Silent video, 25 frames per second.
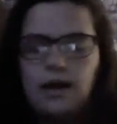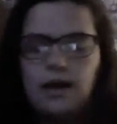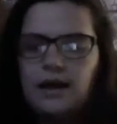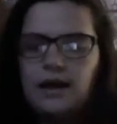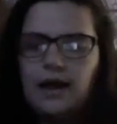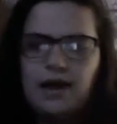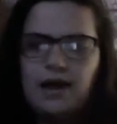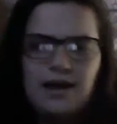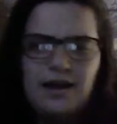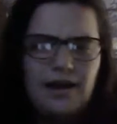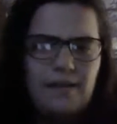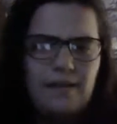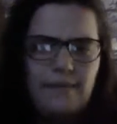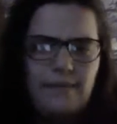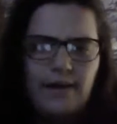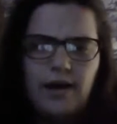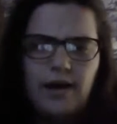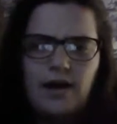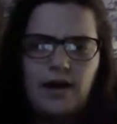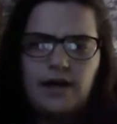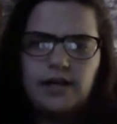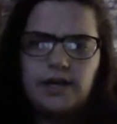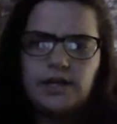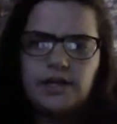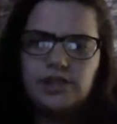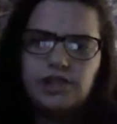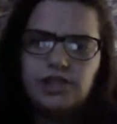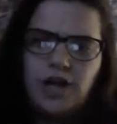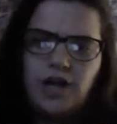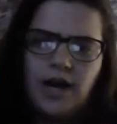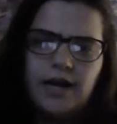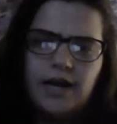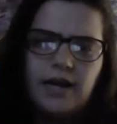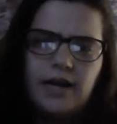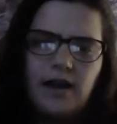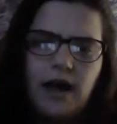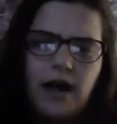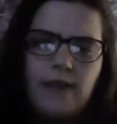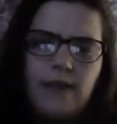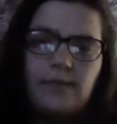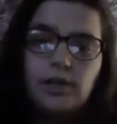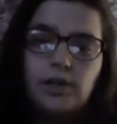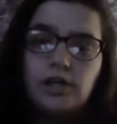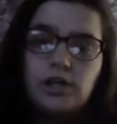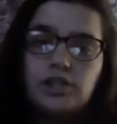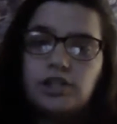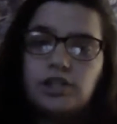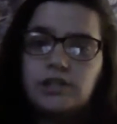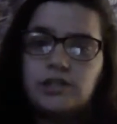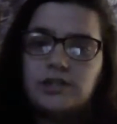antibiotic shot. I'm
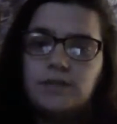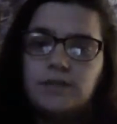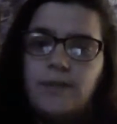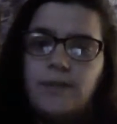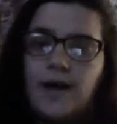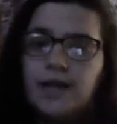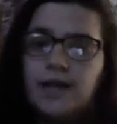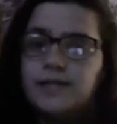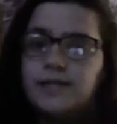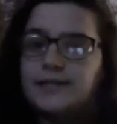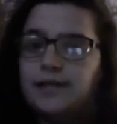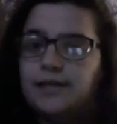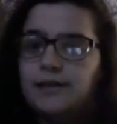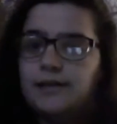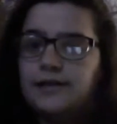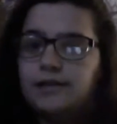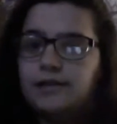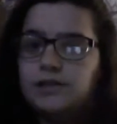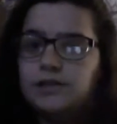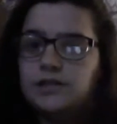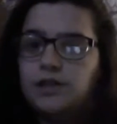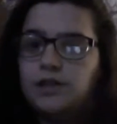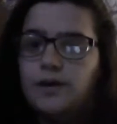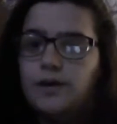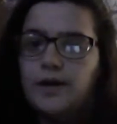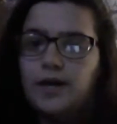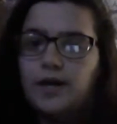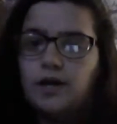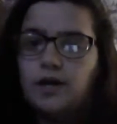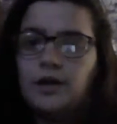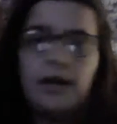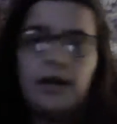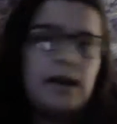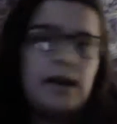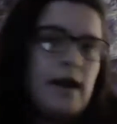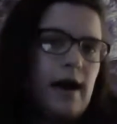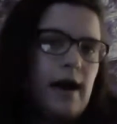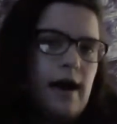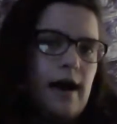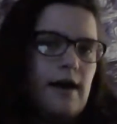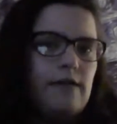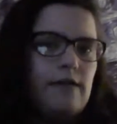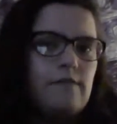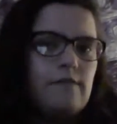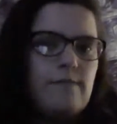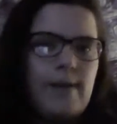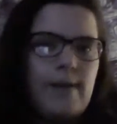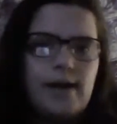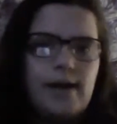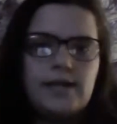allergic to penicillin, so I couldn't
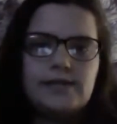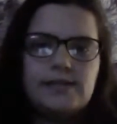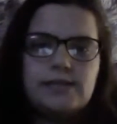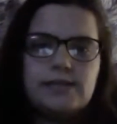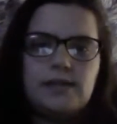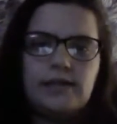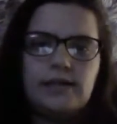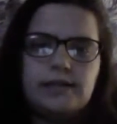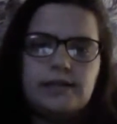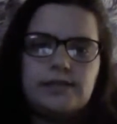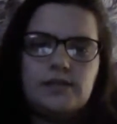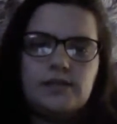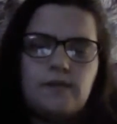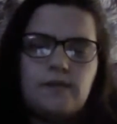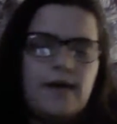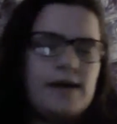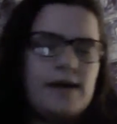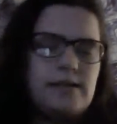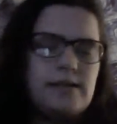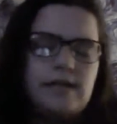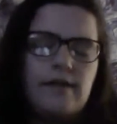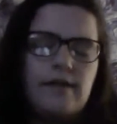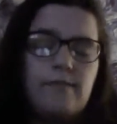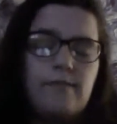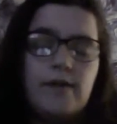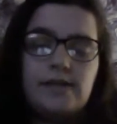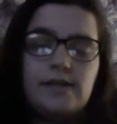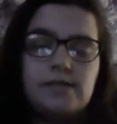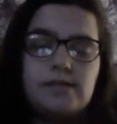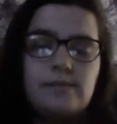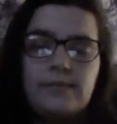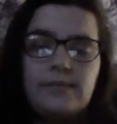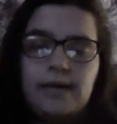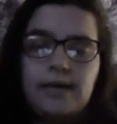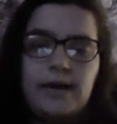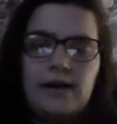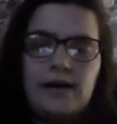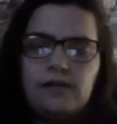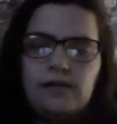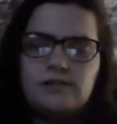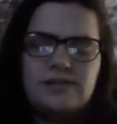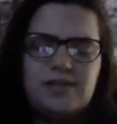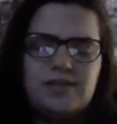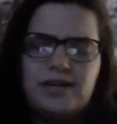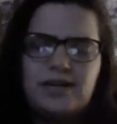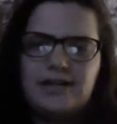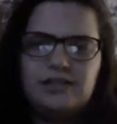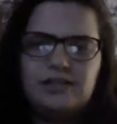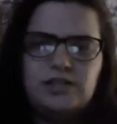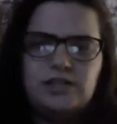have penicillin, so they had to give me something
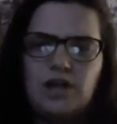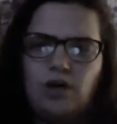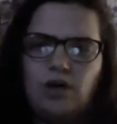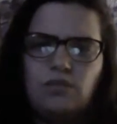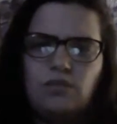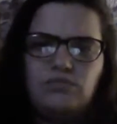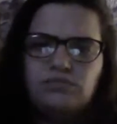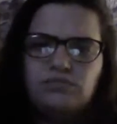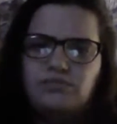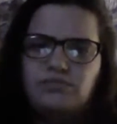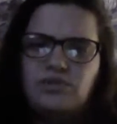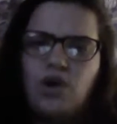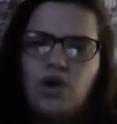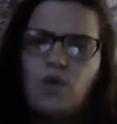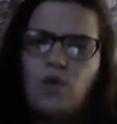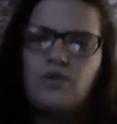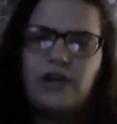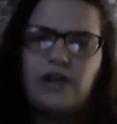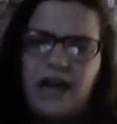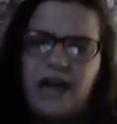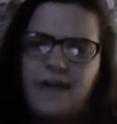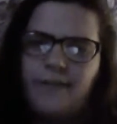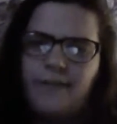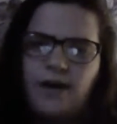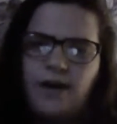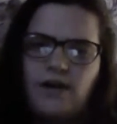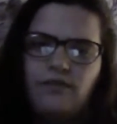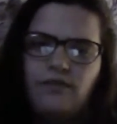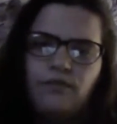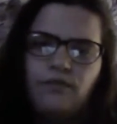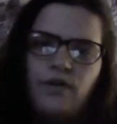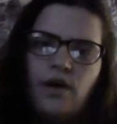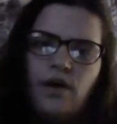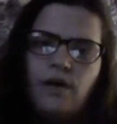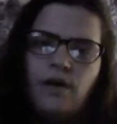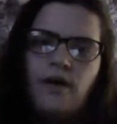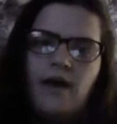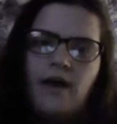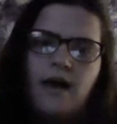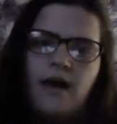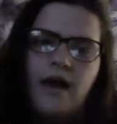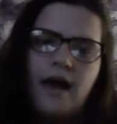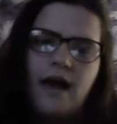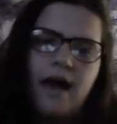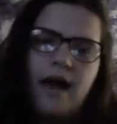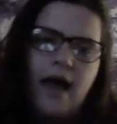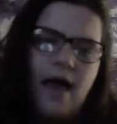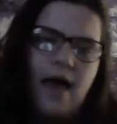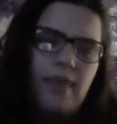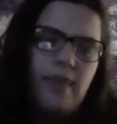else that I don't know the name of.
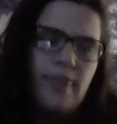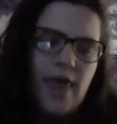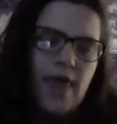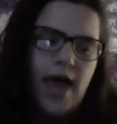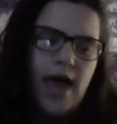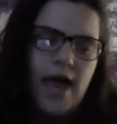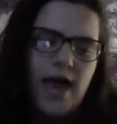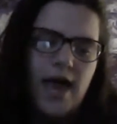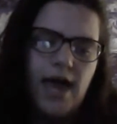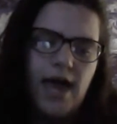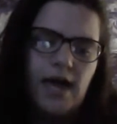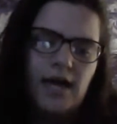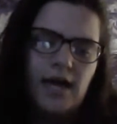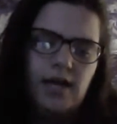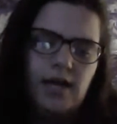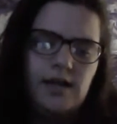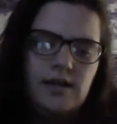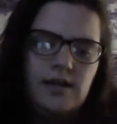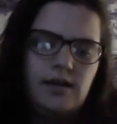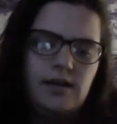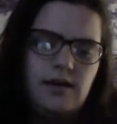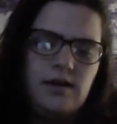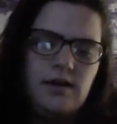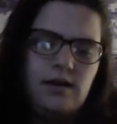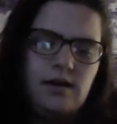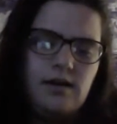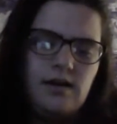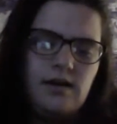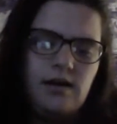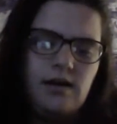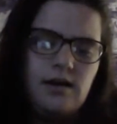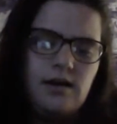And then